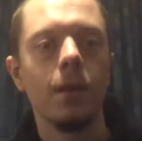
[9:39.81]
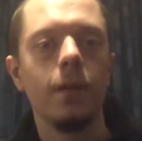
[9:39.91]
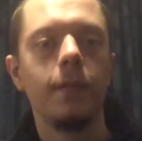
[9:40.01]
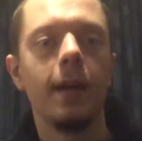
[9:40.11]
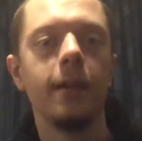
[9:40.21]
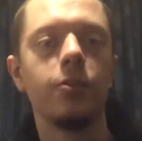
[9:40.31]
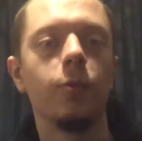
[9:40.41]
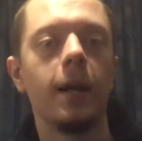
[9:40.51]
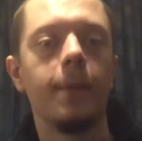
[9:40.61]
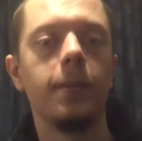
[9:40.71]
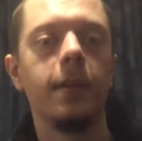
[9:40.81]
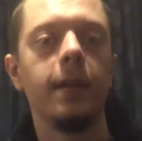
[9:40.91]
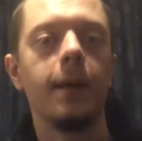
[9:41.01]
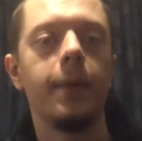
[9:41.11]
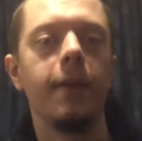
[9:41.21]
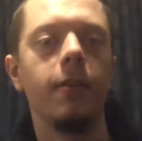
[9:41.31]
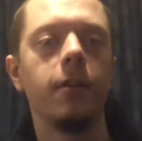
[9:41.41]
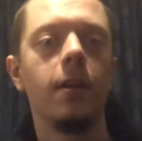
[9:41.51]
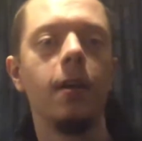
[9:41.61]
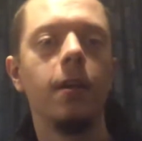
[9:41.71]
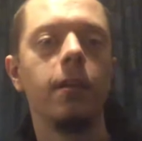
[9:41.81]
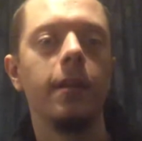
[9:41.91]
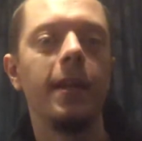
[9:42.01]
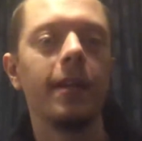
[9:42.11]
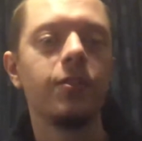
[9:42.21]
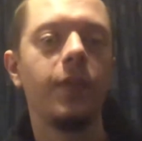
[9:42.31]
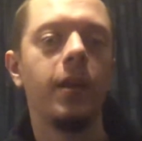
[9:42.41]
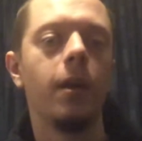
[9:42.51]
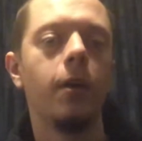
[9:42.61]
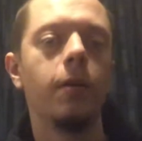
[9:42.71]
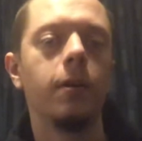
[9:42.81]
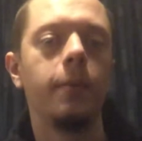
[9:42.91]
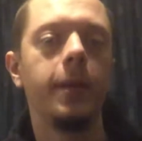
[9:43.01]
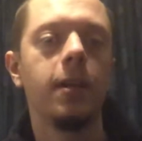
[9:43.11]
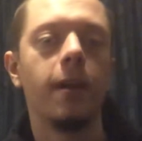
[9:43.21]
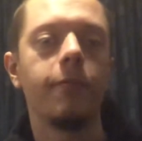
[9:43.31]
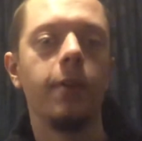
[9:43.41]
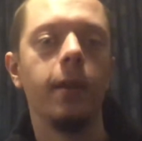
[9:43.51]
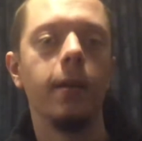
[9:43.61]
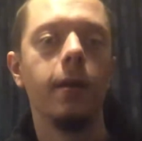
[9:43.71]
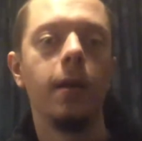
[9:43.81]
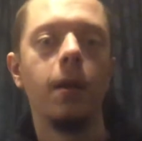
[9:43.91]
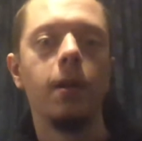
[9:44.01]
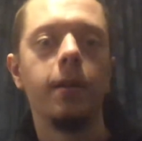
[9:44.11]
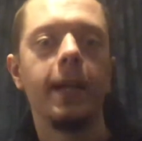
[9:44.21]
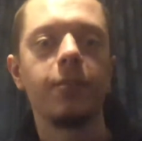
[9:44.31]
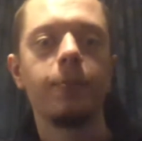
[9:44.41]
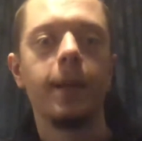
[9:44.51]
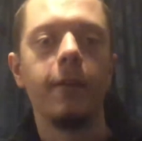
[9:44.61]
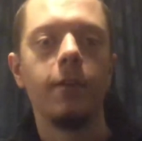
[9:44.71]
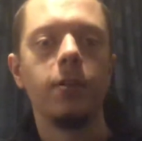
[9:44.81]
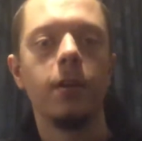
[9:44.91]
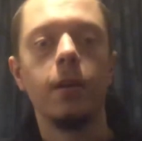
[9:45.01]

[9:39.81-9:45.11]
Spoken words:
that is what happened in that period. In the next video, I'm going to be covering the next period